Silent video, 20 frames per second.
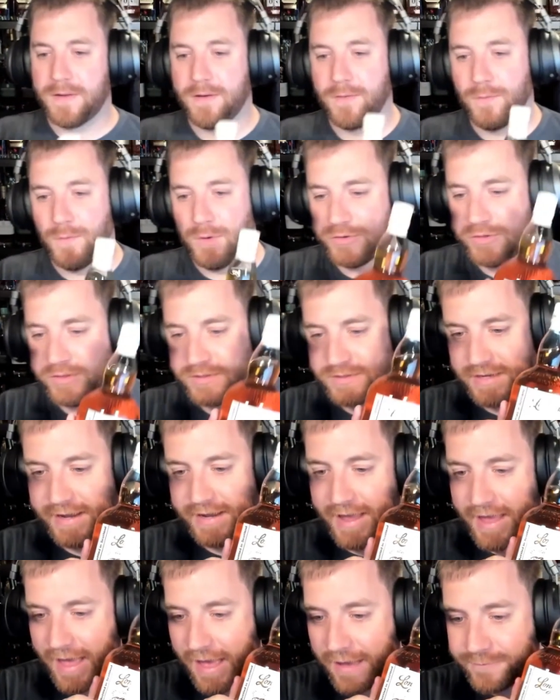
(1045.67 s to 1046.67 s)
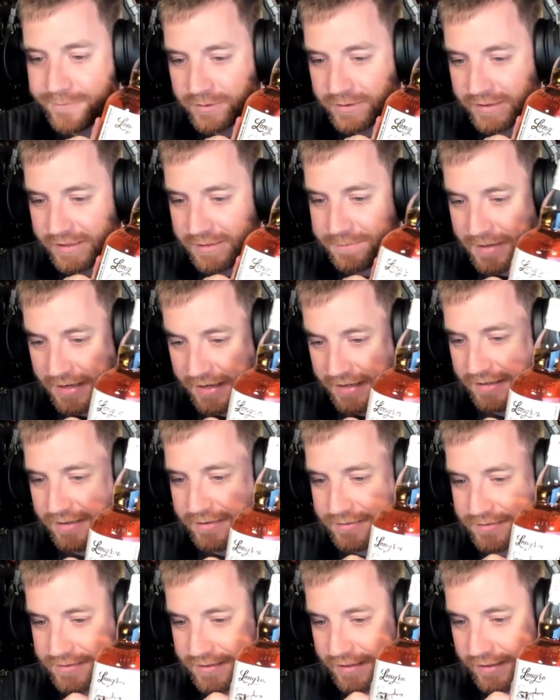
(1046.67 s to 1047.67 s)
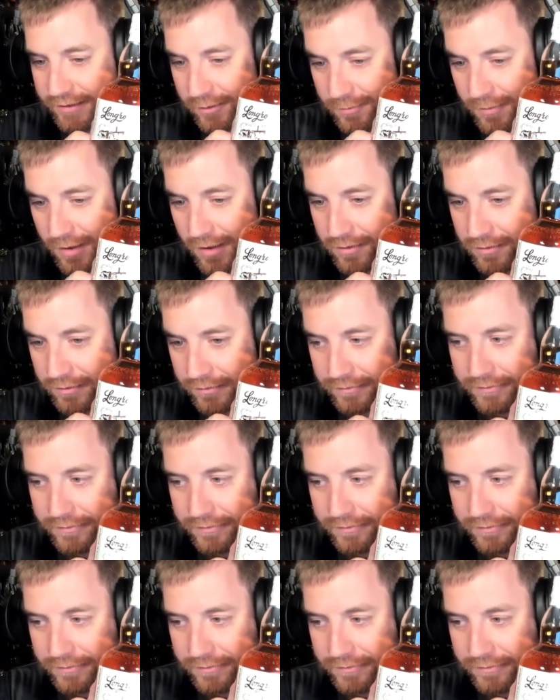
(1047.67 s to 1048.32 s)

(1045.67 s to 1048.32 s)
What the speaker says: which is a heavily peated single malt.